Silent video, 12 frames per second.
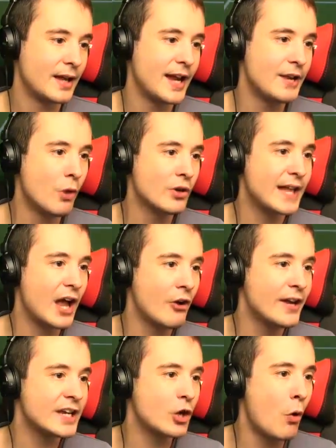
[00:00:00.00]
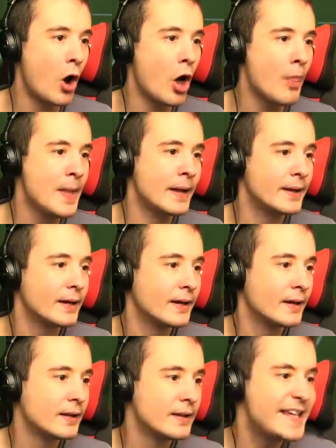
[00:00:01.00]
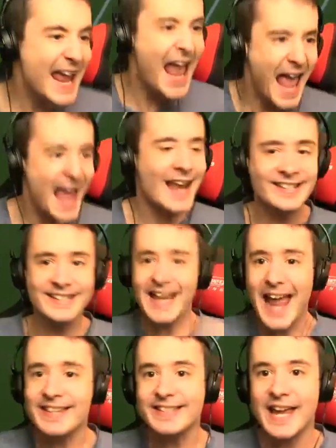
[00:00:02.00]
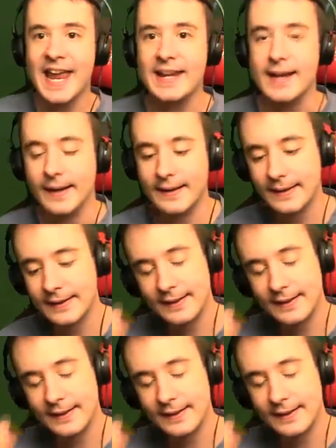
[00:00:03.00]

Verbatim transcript: Anyone get on it? Go on. Yes, get in.